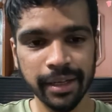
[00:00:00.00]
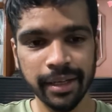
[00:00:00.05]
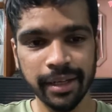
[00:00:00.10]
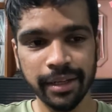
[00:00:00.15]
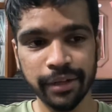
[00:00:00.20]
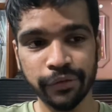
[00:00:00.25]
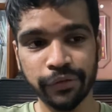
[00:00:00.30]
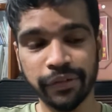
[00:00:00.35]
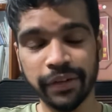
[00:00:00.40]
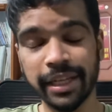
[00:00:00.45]

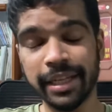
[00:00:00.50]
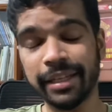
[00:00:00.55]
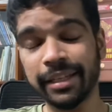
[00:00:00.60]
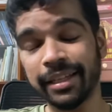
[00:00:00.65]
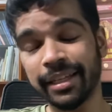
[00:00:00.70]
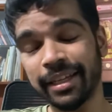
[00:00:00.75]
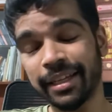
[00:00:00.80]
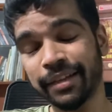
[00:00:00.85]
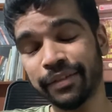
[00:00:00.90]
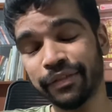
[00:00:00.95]
And
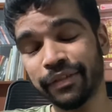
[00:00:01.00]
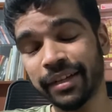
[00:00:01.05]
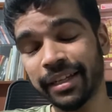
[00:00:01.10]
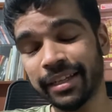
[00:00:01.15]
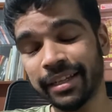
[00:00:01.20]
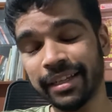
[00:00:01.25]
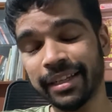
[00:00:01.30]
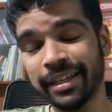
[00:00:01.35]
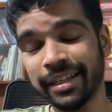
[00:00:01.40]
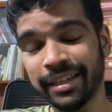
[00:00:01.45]

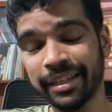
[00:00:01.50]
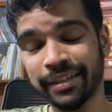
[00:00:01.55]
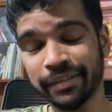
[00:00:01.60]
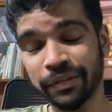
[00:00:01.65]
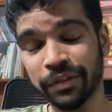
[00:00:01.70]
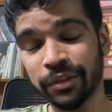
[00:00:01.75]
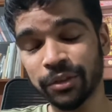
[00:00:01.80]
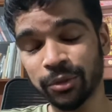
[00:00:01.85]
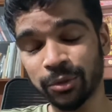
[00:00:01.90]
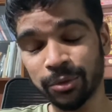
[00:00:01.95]
finally,
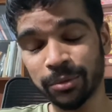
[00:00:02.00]
after so